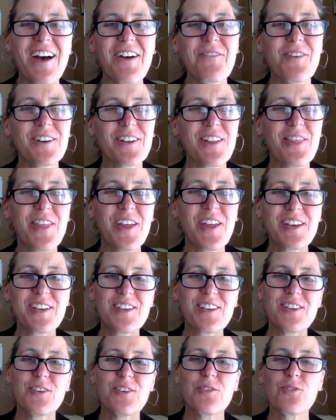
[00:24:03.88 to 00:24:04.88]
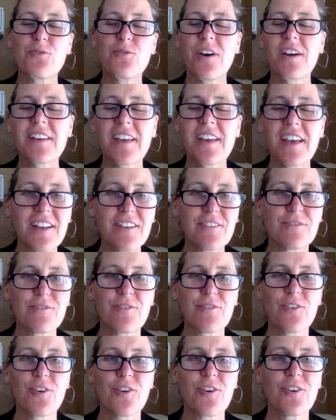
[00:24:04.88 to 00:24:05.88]
want to thank you again
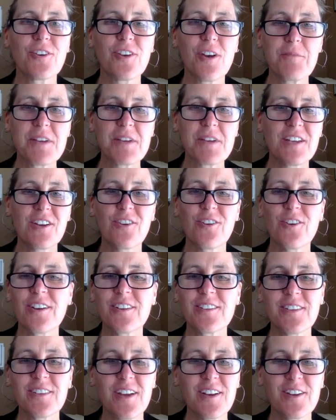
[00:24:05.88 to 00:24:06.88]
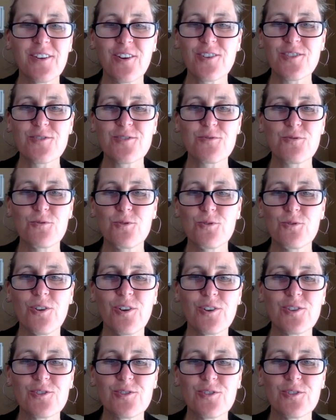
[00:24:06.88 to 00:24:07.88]
for coming here, exciting our school,
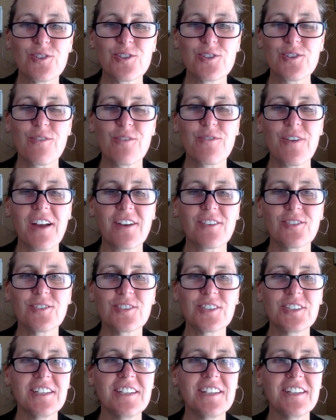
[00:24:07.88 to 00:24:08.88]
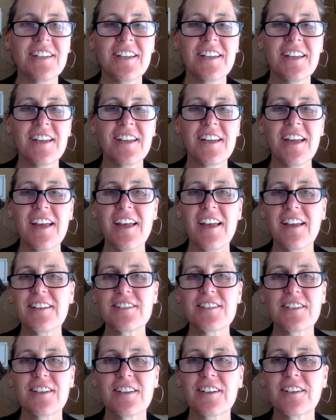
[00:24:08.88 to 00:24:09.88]
our students, our faculty,
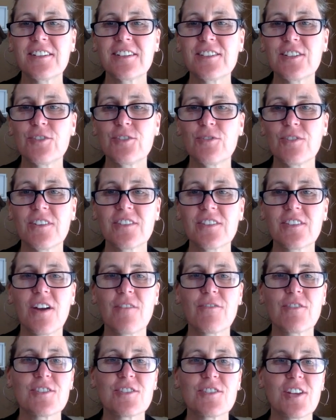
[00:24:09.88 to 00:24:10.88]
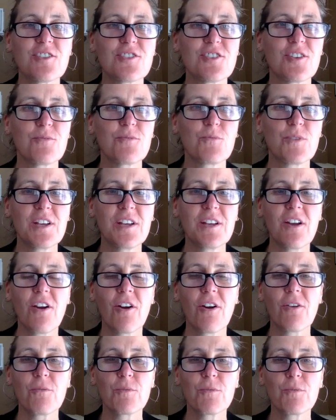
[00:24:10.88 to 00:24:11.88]
and continuing this conversation.
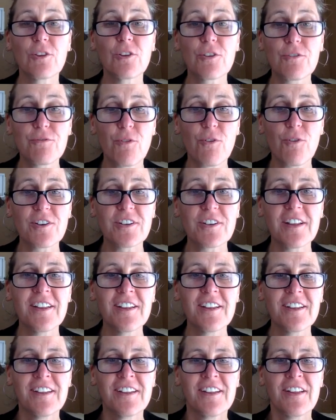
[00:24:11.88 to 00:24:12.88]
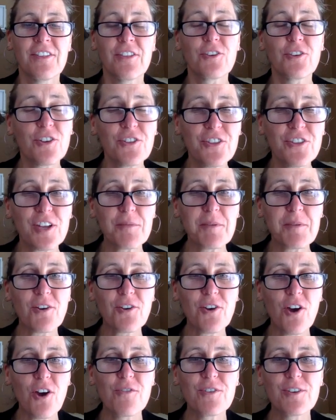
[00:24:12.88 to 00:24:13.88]
We look forward to, the good thing about
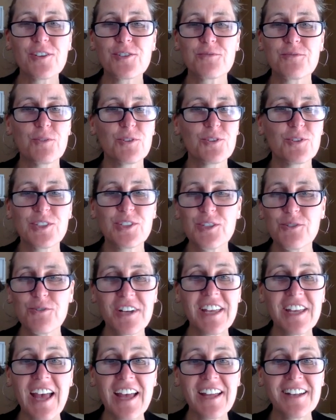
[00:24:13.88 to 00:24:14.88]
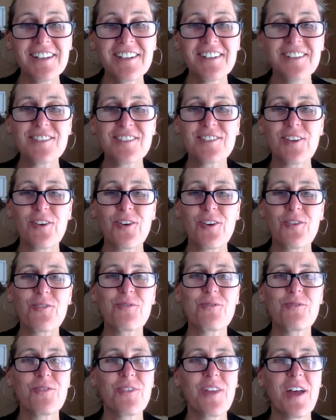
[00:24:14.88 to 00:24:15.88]
COVID is we'll see you again.
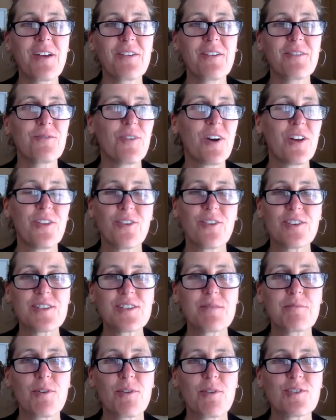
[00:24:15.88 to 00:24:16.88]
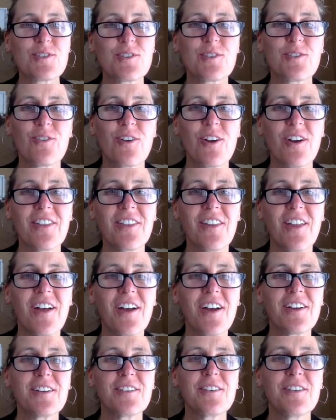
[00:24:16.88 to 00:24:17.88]
So whether it's in person or
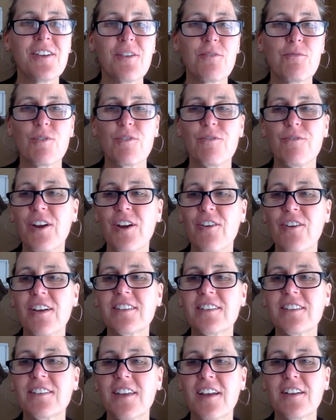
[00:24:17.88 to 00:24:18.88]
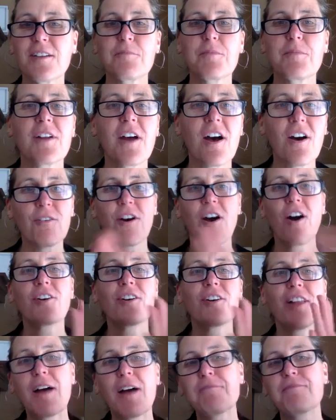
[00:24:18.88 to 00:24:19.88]
online, we're very excited. But I'll
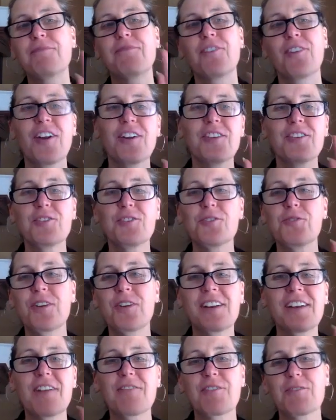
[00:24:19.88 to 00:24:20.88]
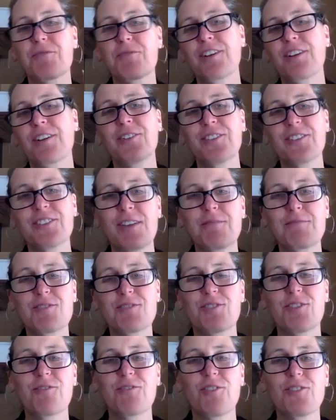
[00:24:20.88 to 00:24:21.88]
clap for you, and everyone else is, I'm
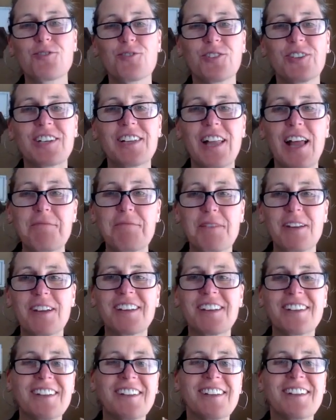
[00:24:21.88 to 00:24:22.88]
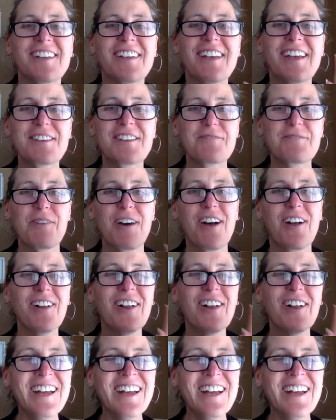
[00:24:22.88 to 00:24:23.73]
sure, virtually clapping as well.